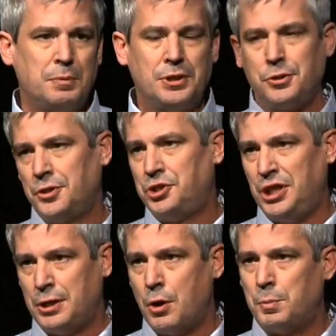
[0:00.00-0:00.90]
into the
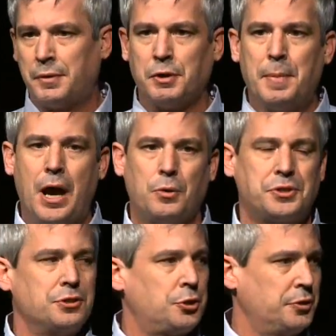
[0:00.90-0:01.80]
genome of the mouse.
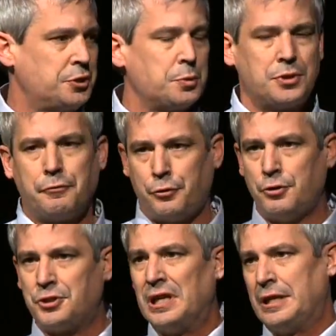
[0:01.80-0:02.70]
And so this was the
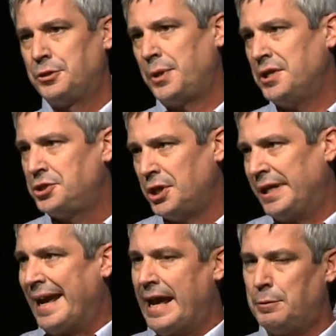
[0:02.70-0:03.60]
first
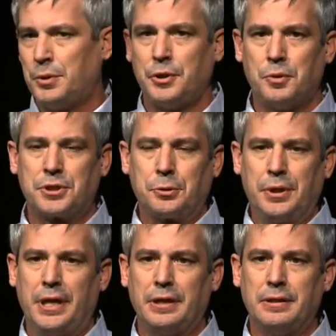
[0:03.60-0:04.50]
transgenic animal that was
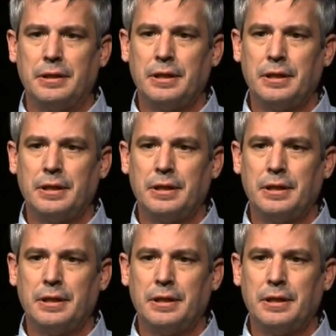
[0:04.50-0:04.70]
created.